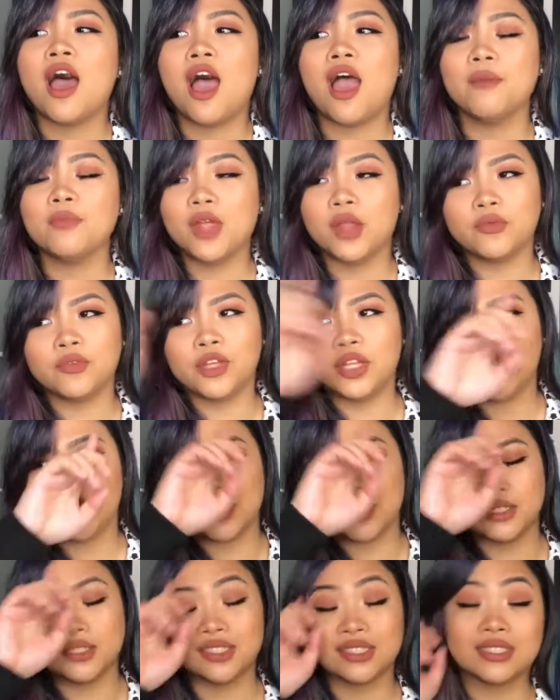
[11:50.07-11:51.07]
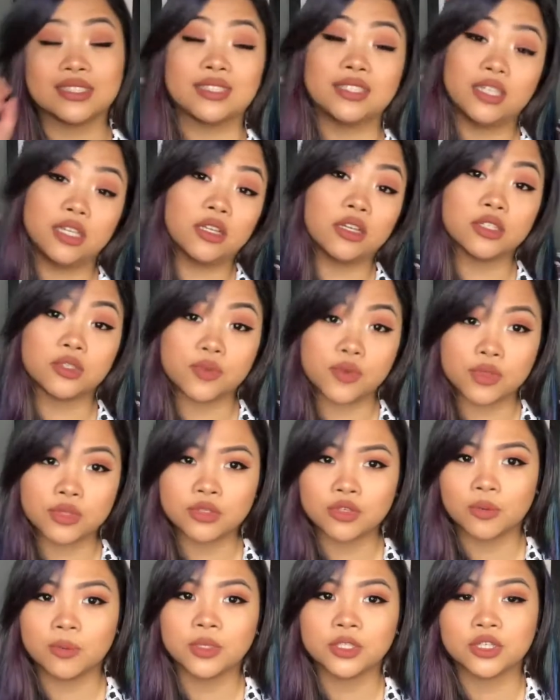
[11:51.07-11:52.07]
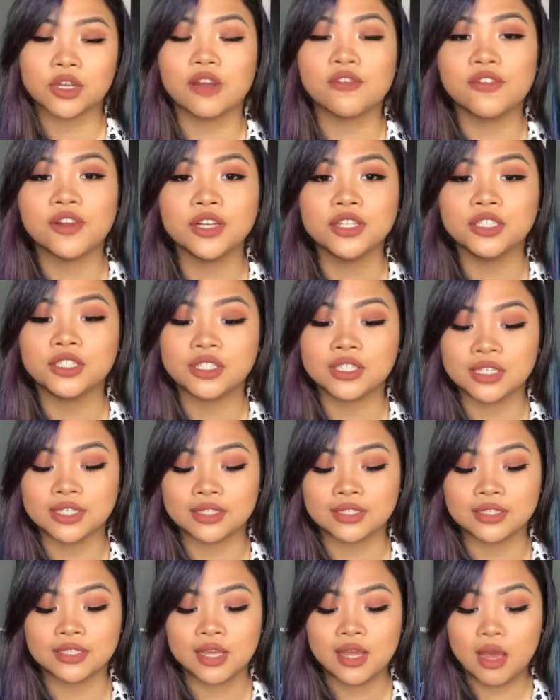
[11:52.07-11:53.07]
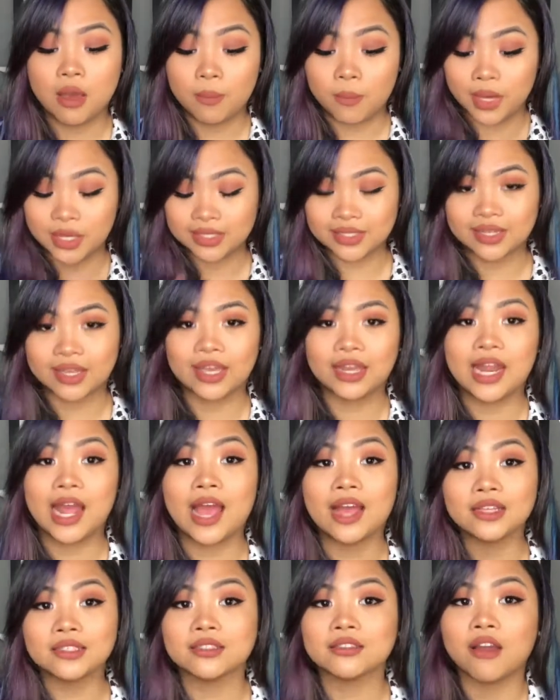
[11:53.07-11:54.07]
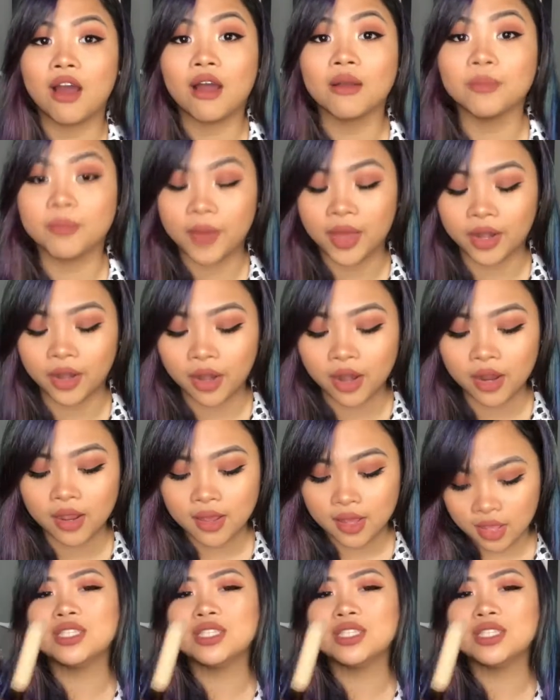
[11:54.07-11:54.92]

I'm not really into concealers with so much coverage since my skin has gone better.